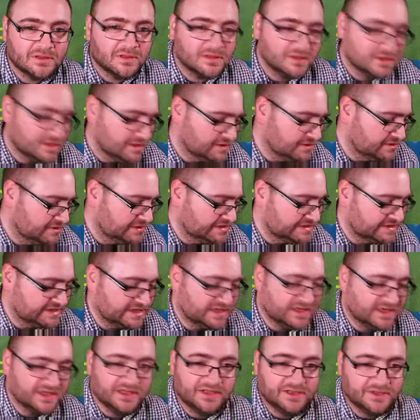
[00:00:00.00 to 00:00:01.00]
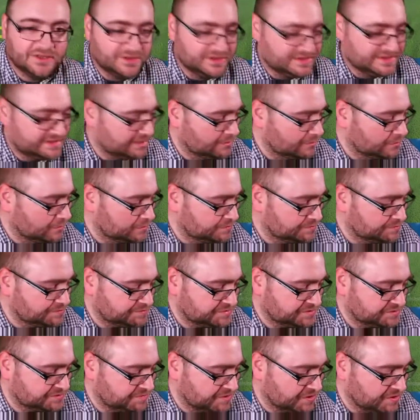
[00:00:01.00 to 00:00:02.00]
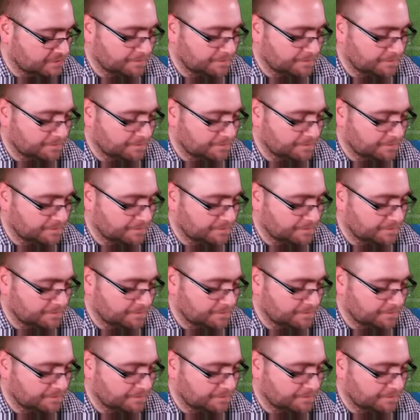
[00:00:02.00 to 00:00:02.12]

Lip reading: Nice, nice little spot.